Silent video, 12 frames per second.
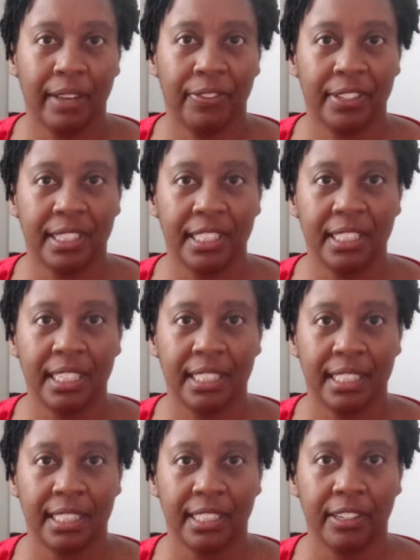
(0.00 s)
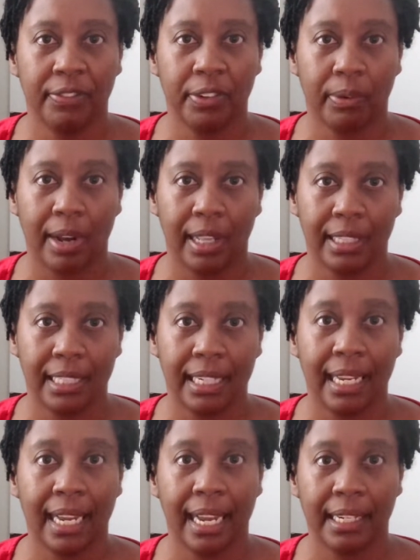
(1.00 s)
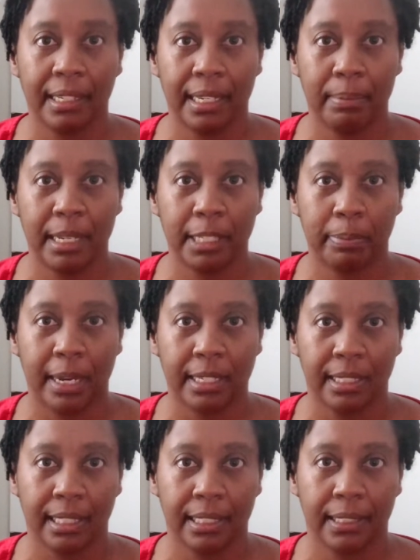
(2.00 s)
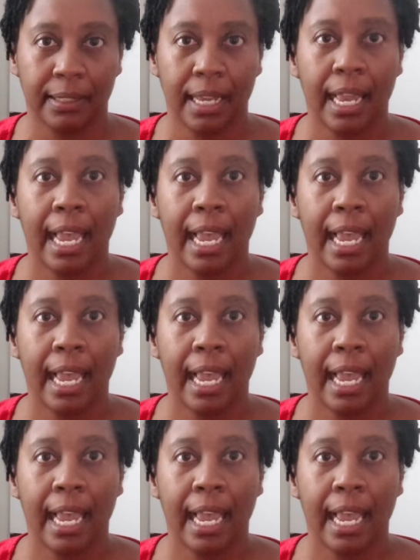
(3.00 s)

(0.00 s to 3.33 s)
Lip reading: a physician assistant of neurology and an MS specialist,